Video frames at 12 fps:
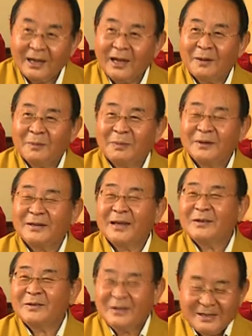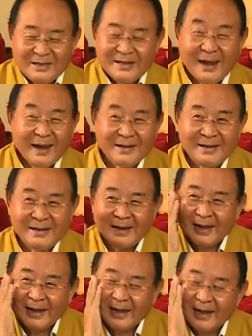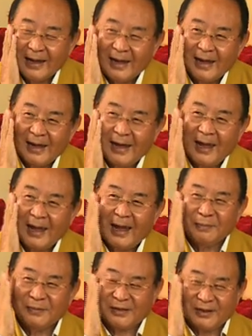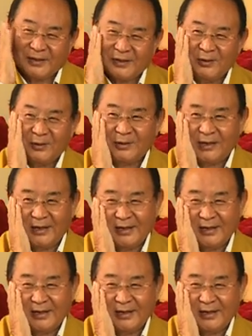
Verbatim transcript: Uh, but then he had an abscess, you know,